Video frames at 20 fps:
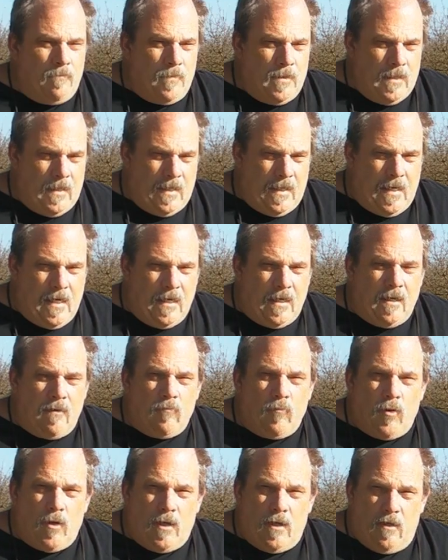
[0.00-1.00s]
going to get
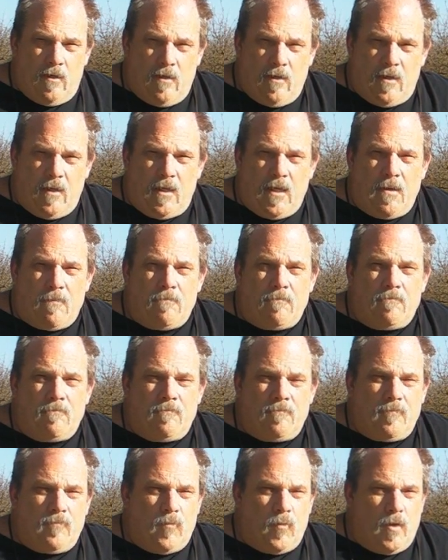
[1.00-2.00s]
it. We're going to hook it up.
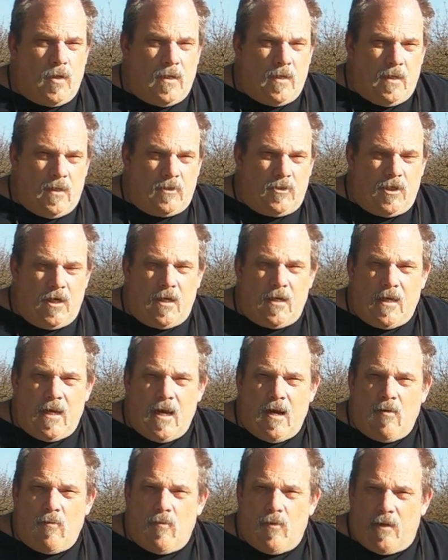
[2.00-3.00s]
We're going to check it
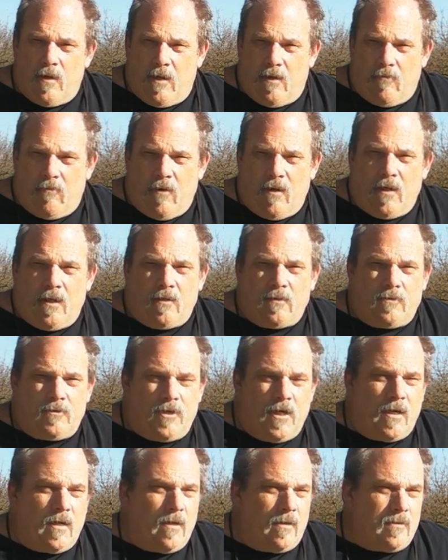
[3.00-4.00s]
out. We're going to run it,
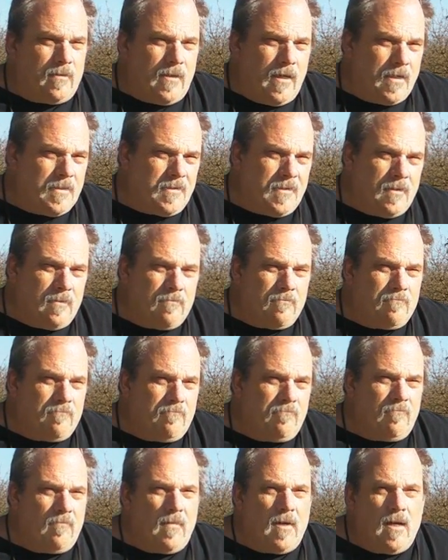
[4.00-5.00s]
check it, test it,
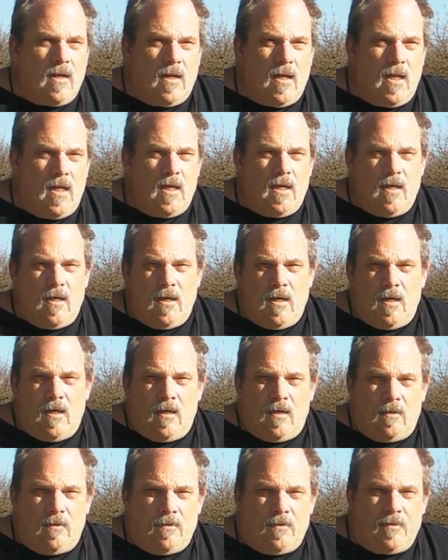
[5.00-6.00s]

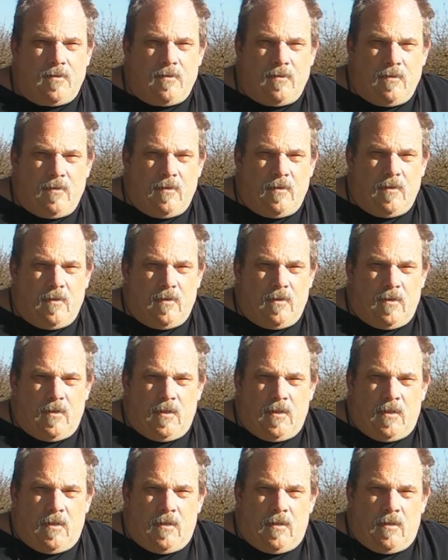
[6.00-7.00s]
and
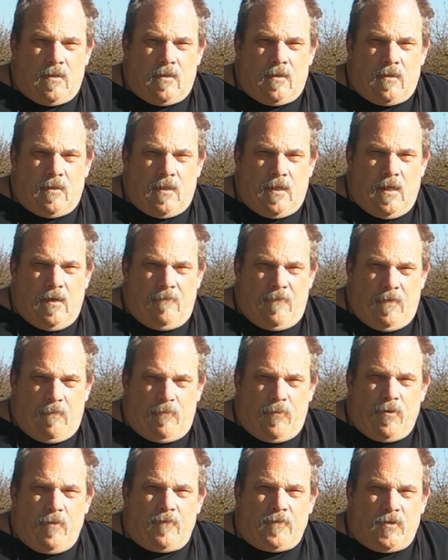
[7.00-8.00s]
if
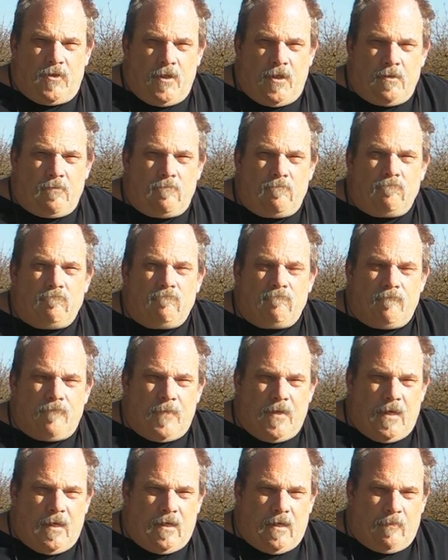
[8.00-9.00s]
it proves good,
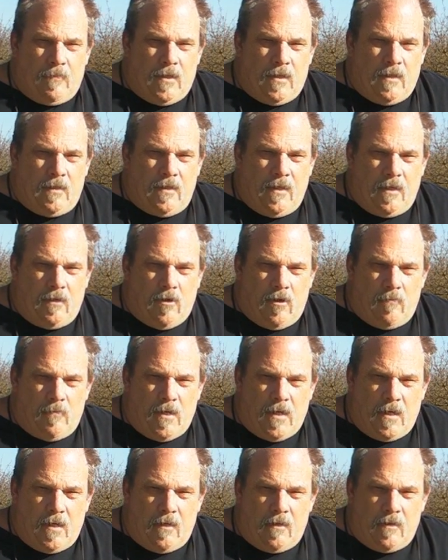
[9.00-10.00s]
then I'm going to take all
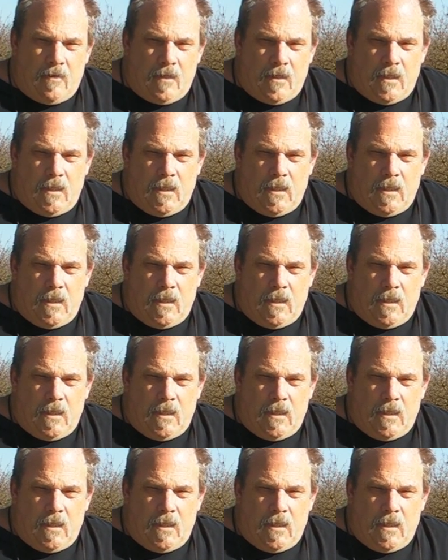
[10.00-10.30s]
my